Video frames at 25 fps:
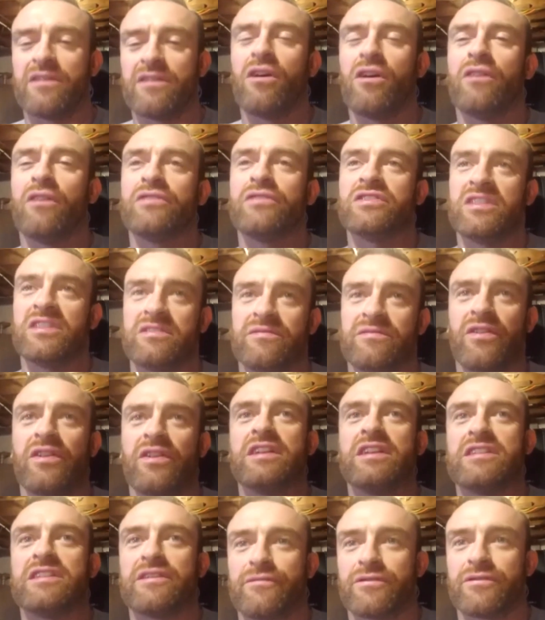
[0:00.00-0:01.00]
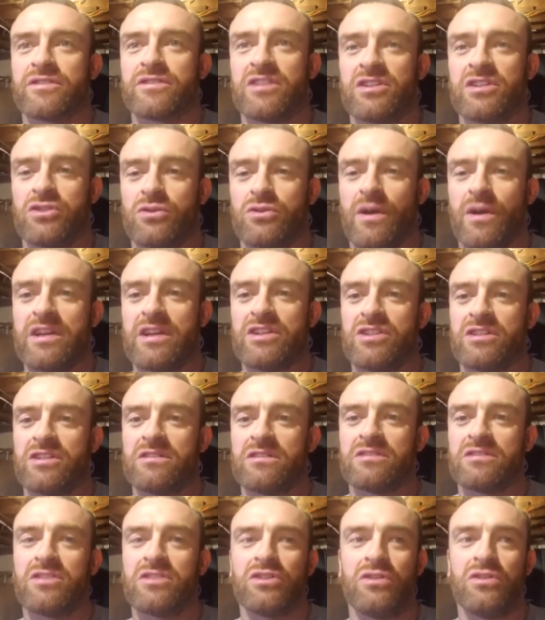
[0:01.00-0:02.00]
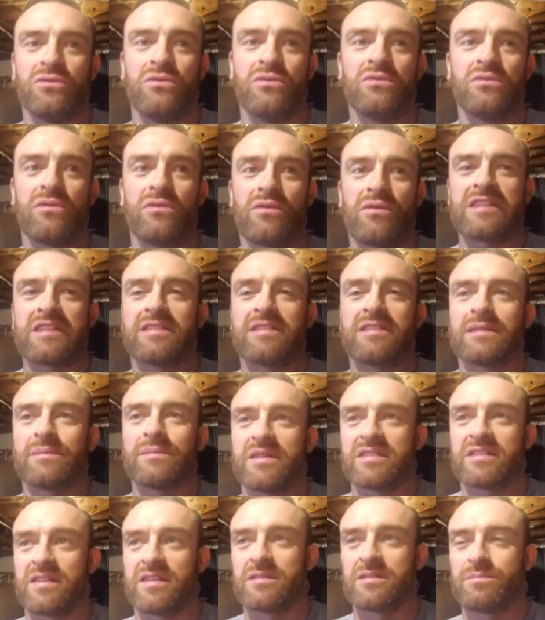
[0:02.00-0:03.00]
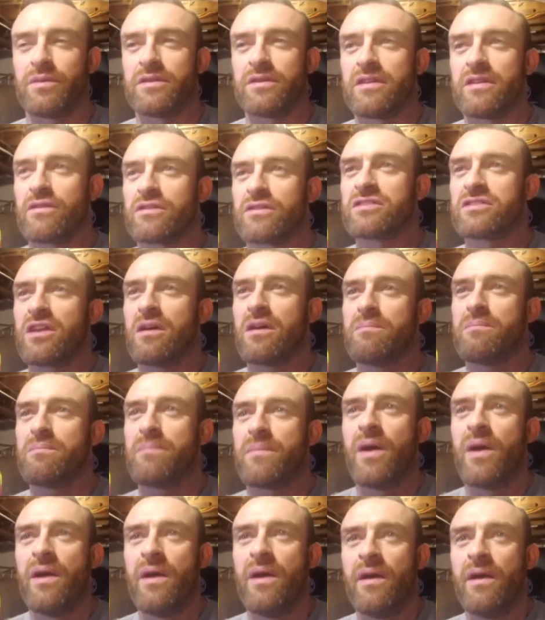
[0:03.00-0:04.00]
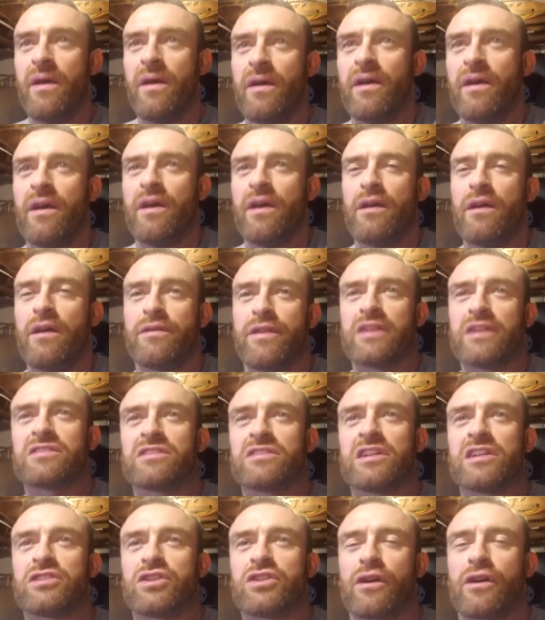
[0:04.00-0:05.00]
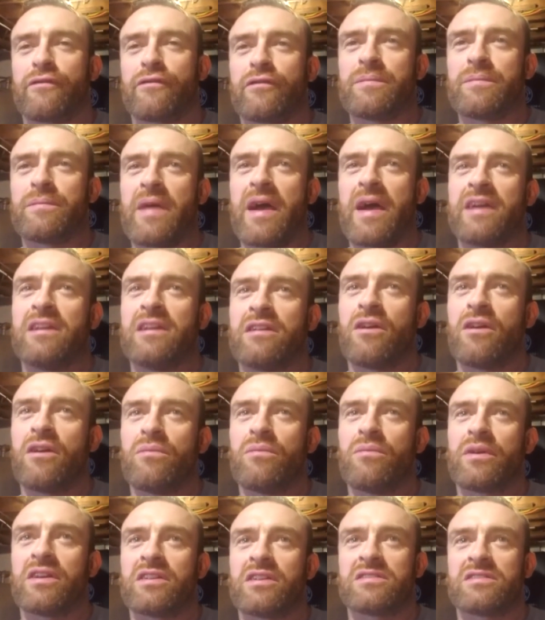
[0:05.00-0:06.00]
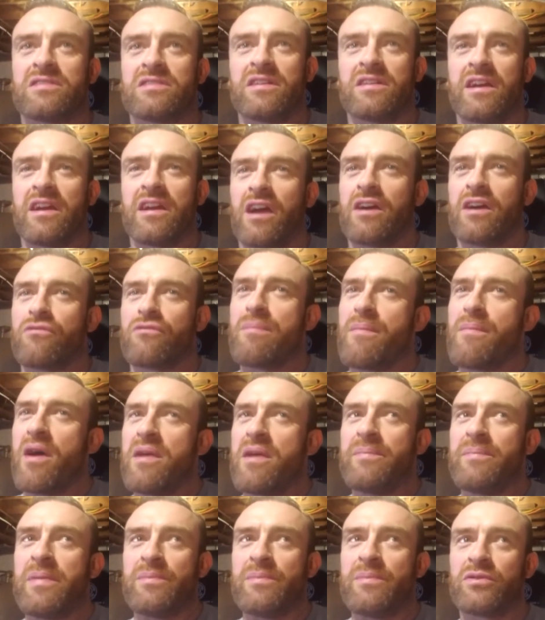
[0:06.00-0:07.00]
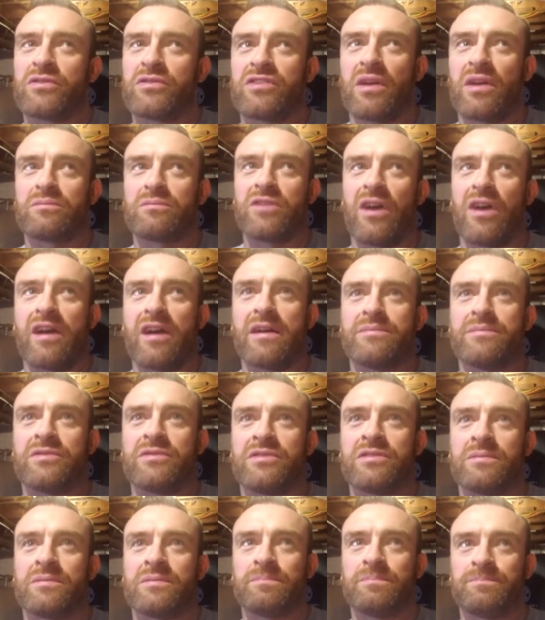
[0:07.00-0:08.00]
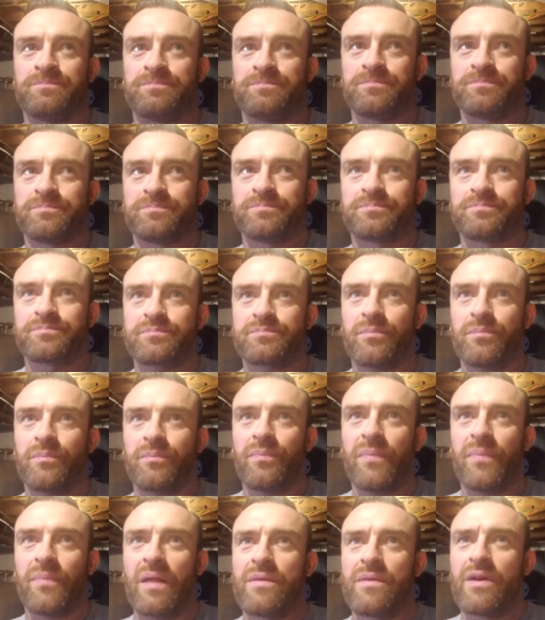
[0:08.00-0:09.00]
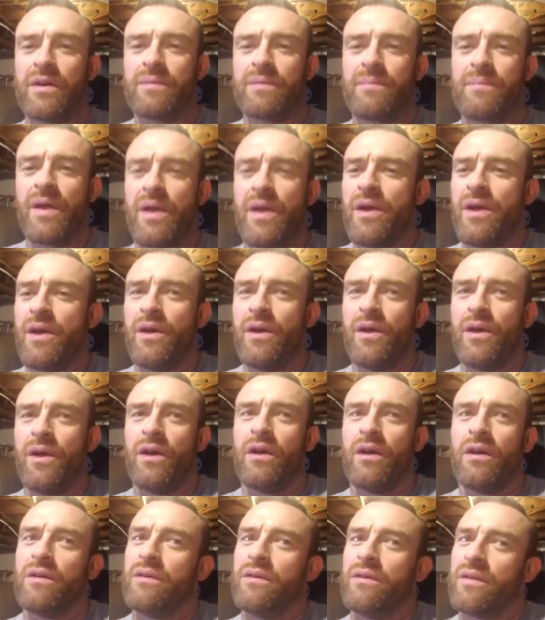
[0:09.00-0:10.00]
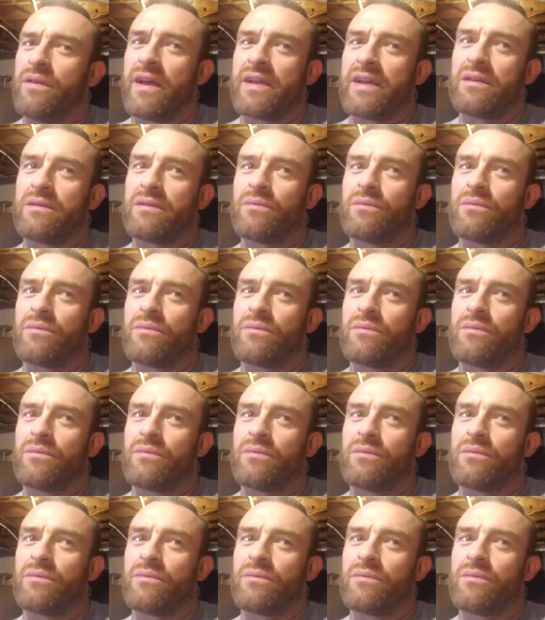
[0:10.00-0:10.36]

Obviously, it's a very different situation to the wrestling business, but there are some things that I took from that, you know, because, like, I remind people sometimes that, like,